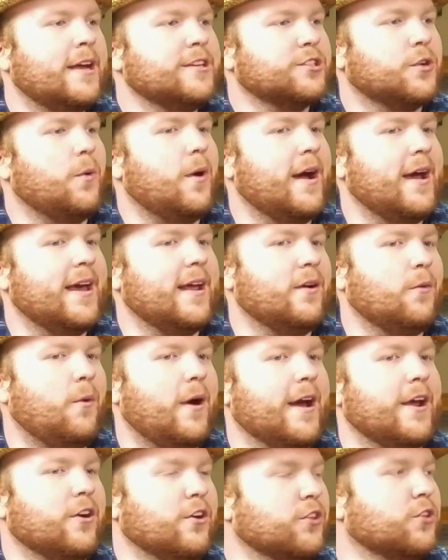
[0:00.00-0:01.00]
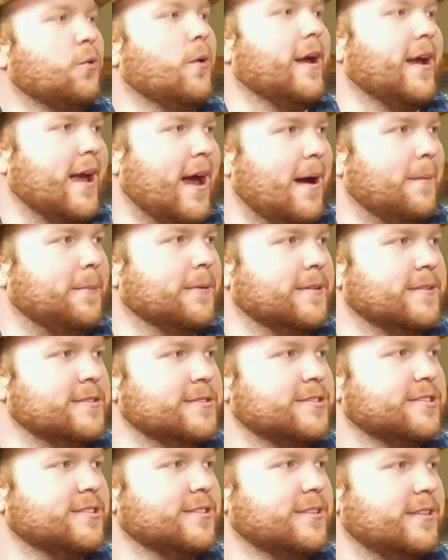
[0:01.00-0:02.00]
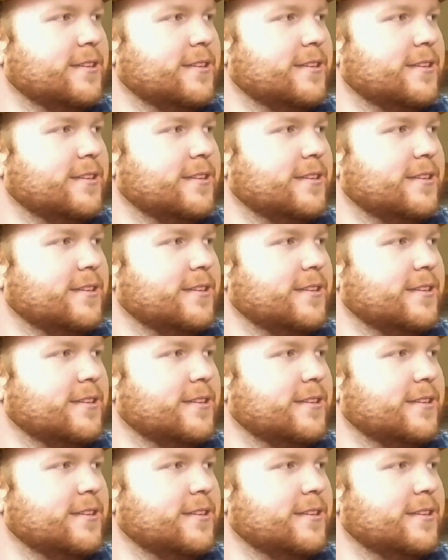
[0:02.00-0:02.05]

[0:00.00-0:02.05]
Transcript: You don't ask why an earthquake happens.